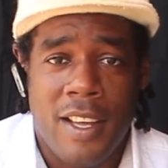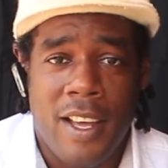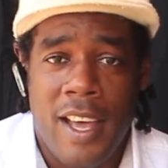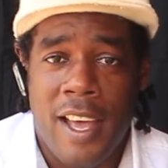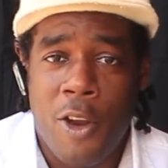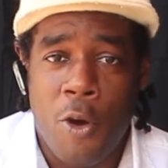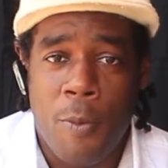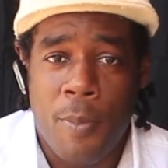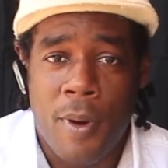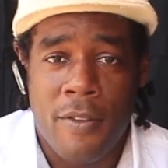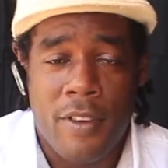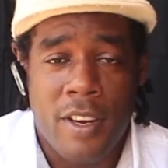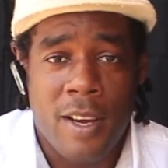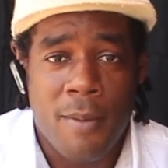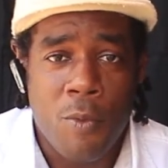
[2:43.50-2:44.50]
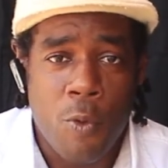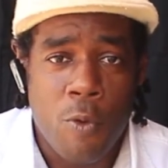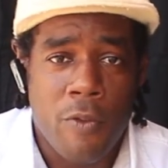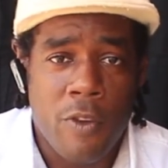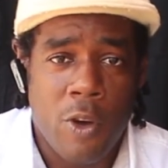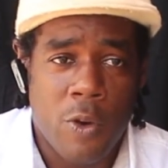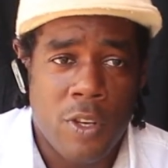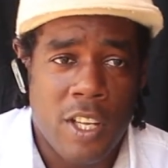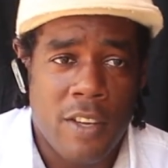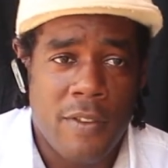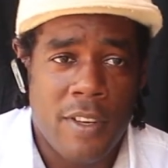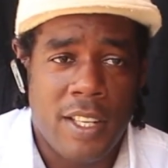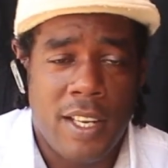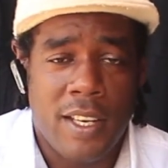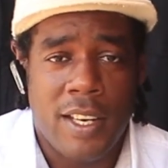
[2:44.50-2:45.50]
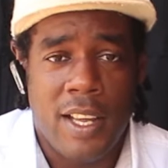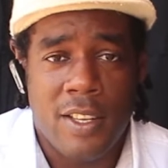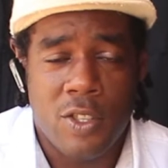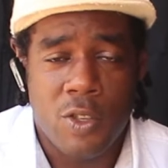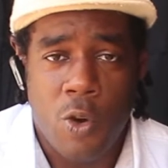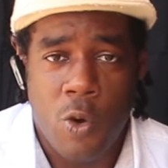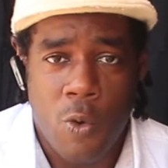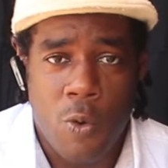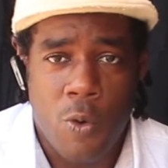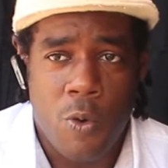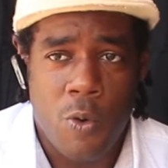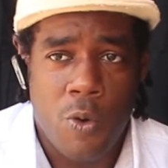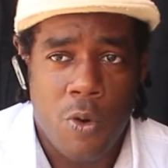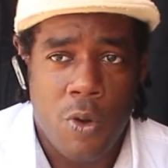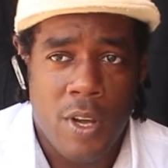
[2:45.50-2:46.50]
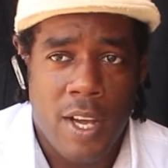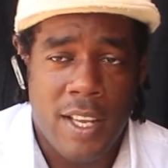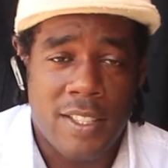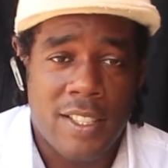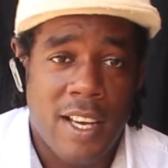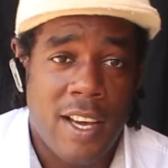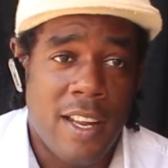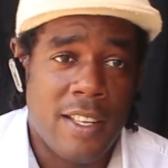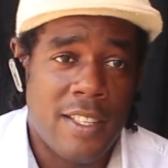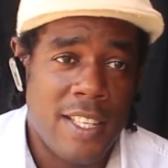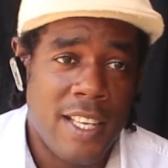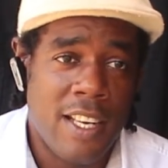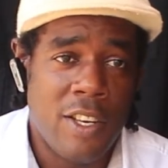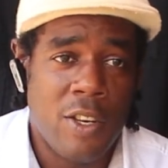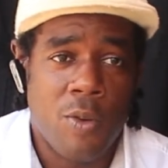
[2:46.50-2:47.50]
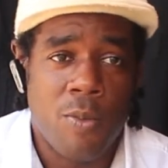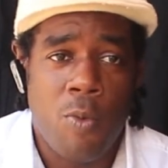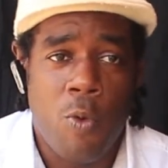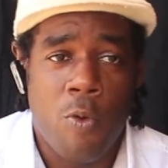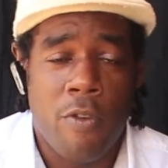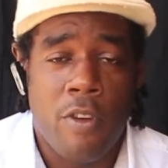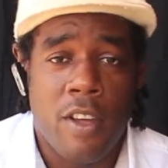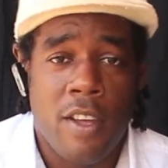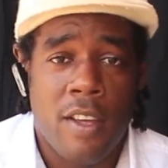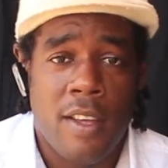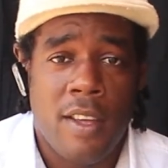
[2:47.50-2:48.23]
I ended up having a movie out of it, and that's how I started selling the movie